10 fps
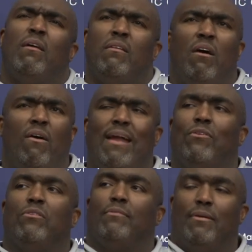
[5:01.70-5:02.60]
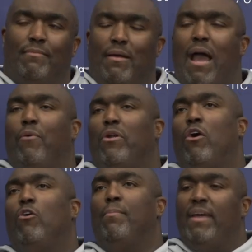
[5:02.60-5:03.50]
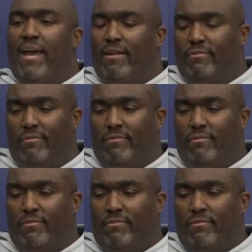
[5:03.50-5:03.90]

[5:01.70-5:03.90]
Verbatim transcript: No, I don't. I would hope that,